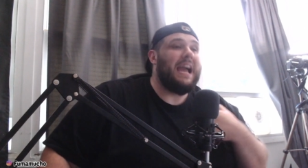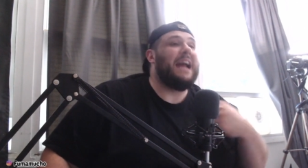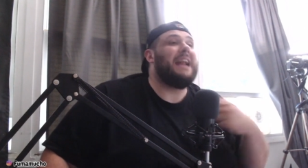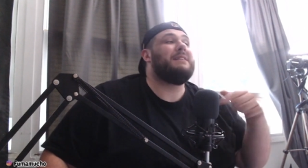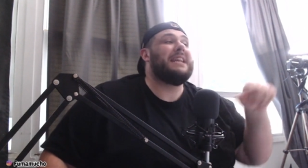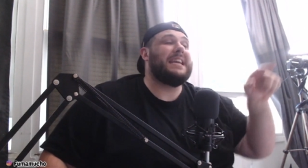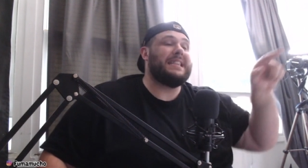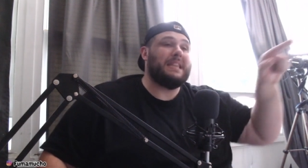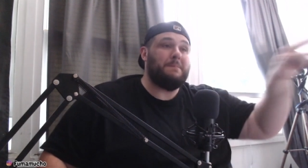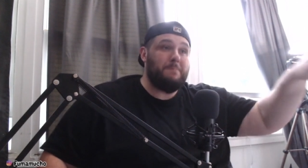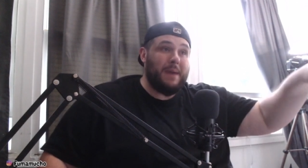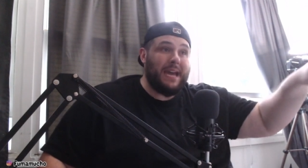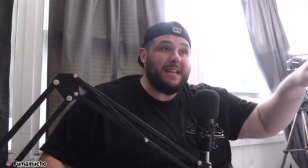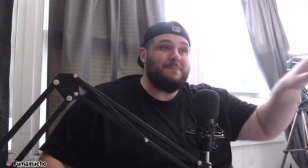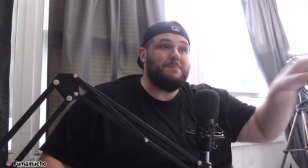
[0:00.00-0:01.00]
And I'm going to get them
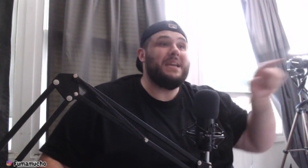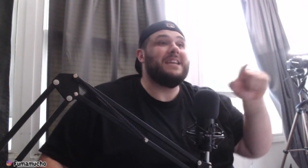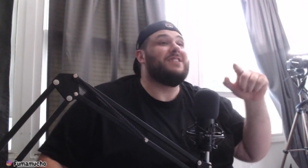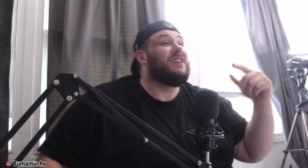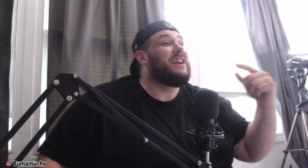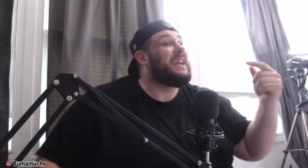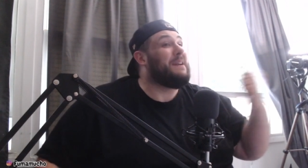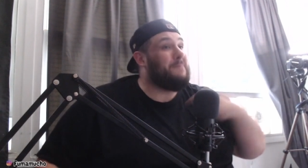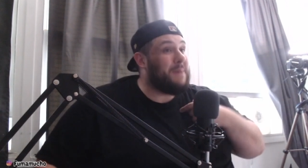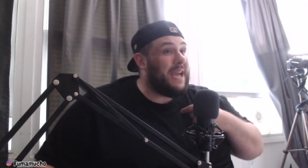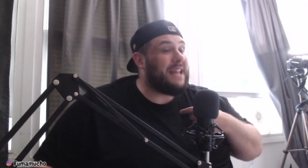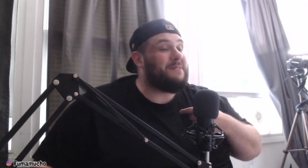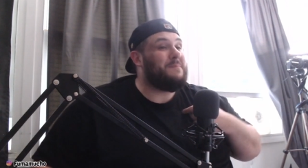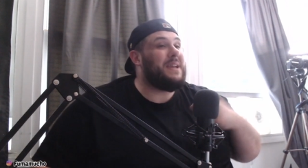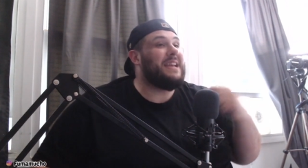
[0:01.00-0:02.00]
mad at me, and they're going to get mad
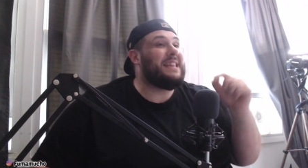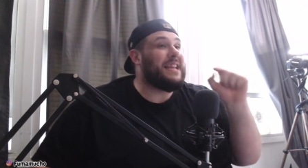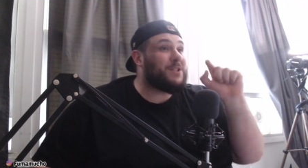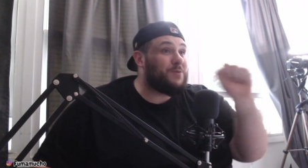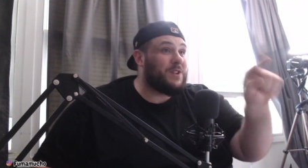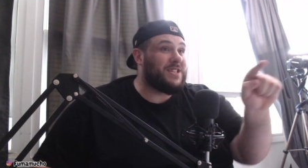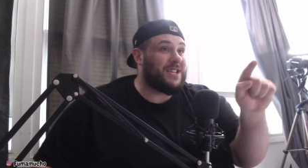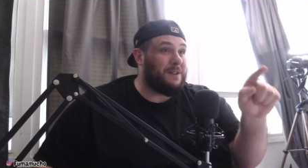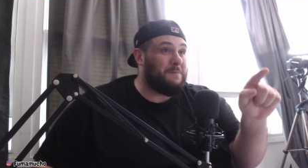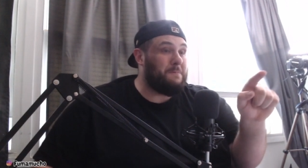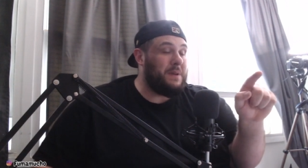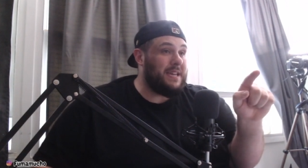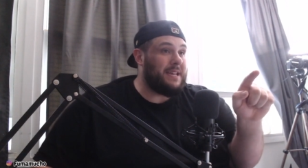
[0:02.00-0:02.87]
at me, and that's what it's going to be.